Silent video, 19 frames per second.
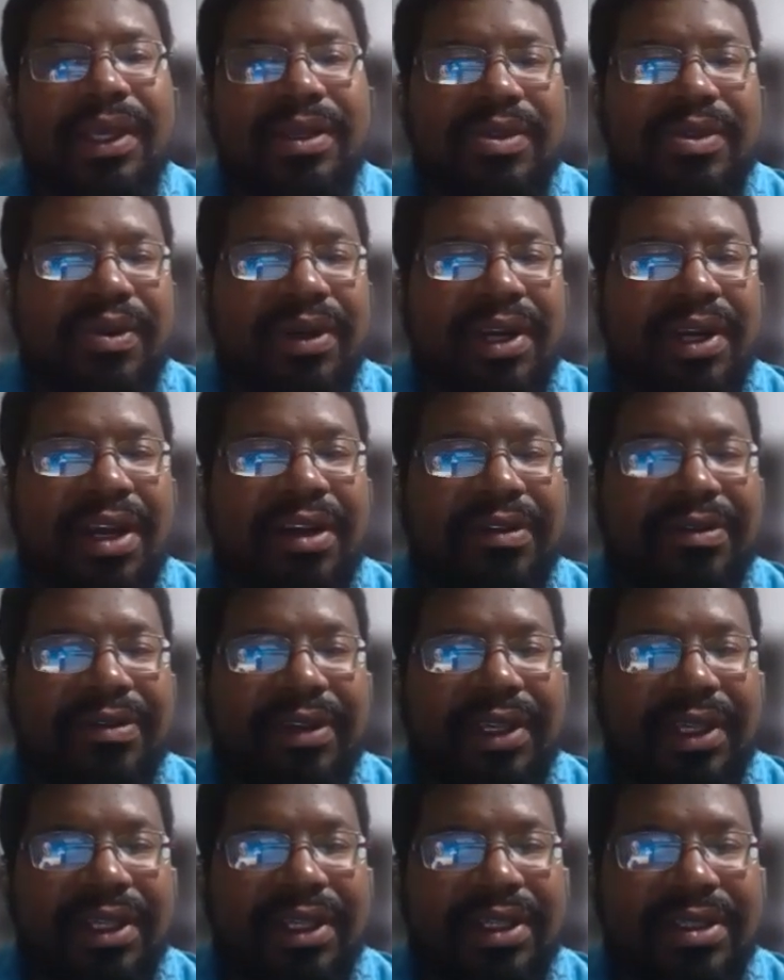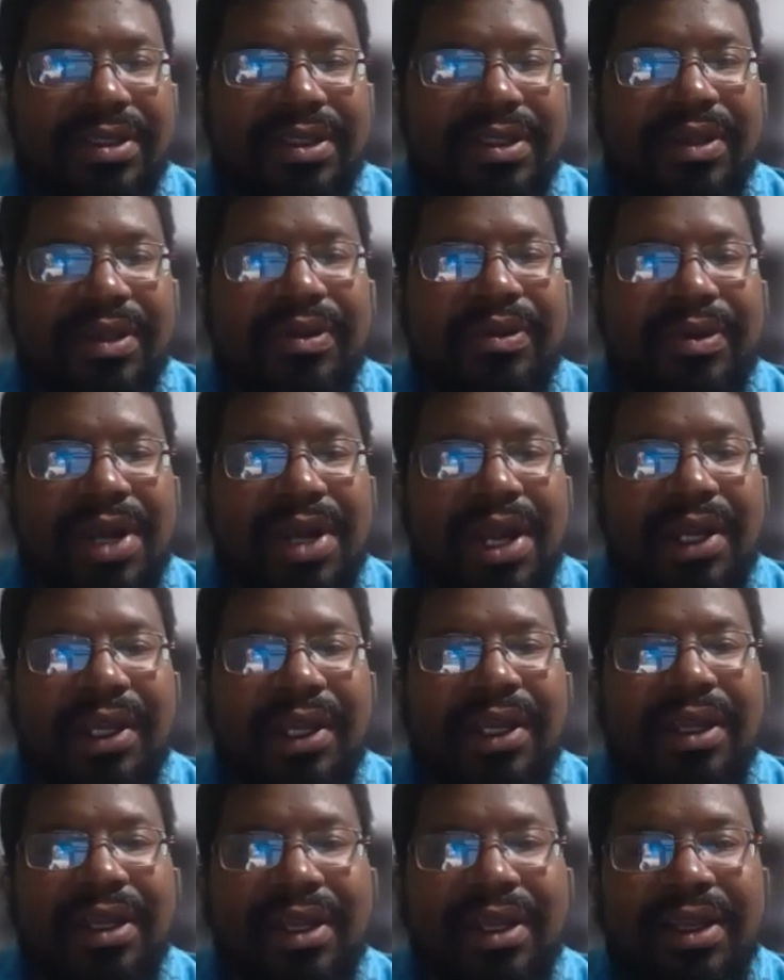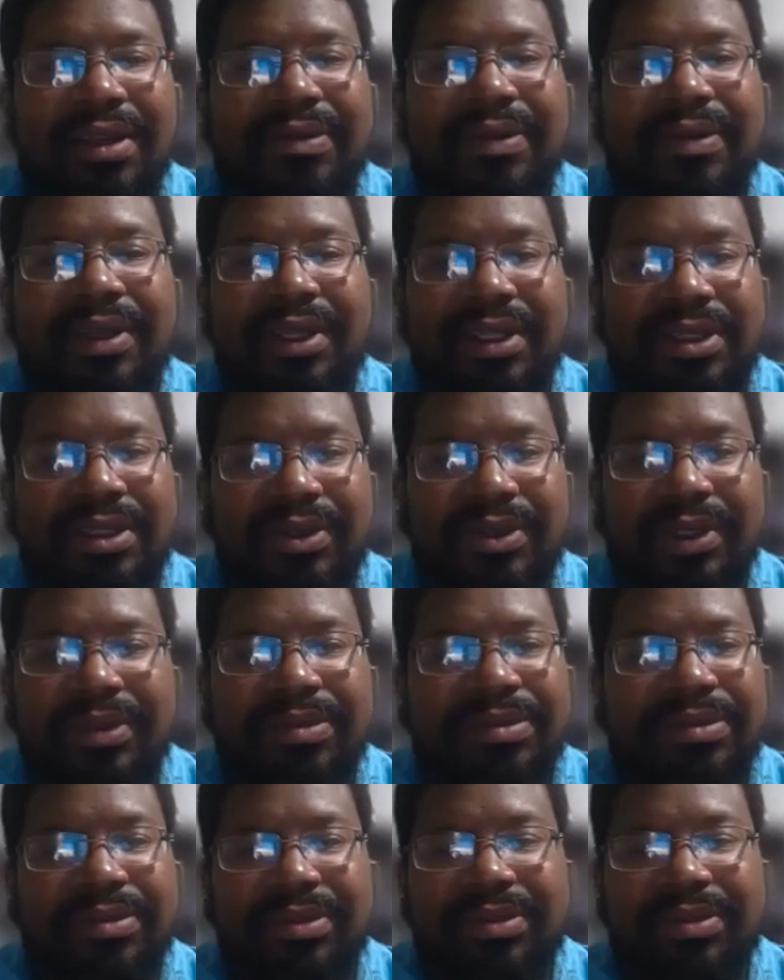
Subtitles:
Historiography is the writing of history.